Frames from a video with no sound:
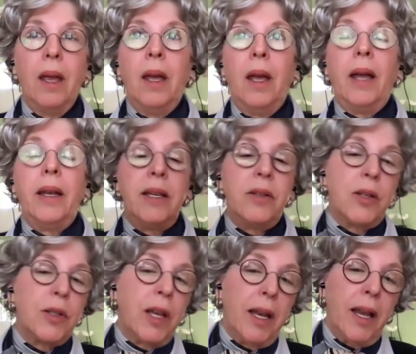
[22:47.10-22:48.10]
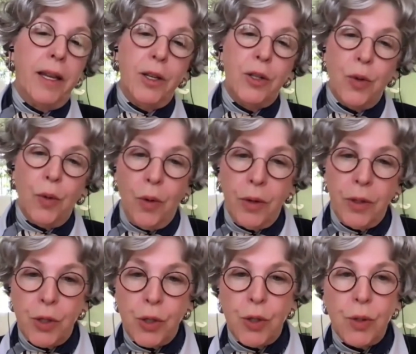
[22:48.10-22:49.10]
And he says, "Can I get you
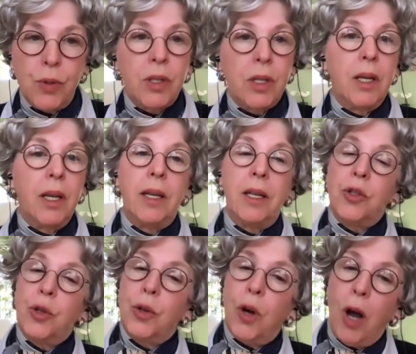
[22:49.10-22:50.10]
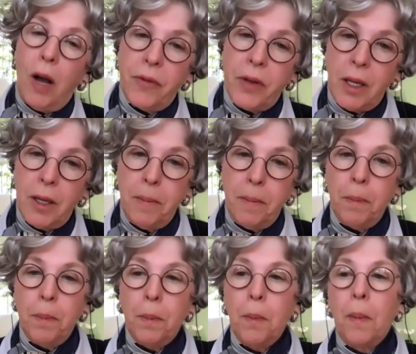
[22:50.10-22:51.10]
orange juice? Can I get you coffee?"
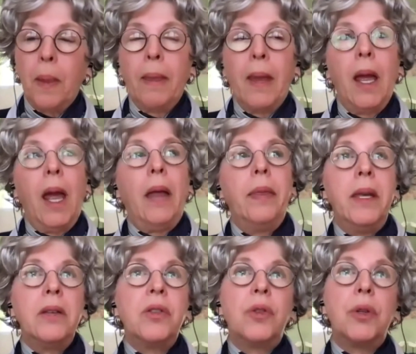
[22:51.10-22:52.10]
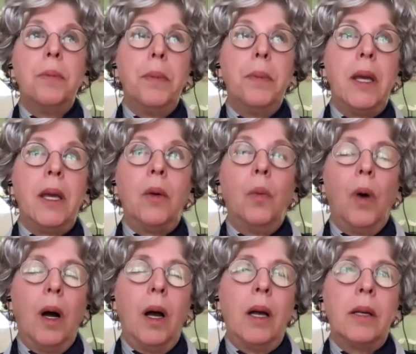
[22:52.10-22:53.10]
And this to me
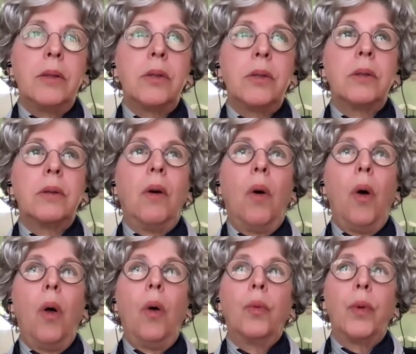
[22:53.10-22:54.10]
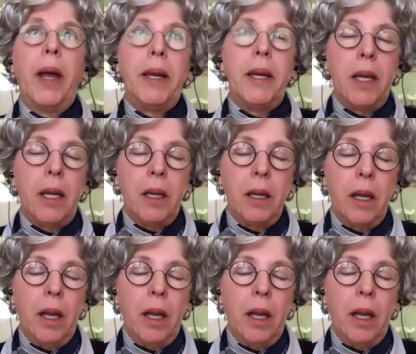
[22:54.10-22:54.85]
was already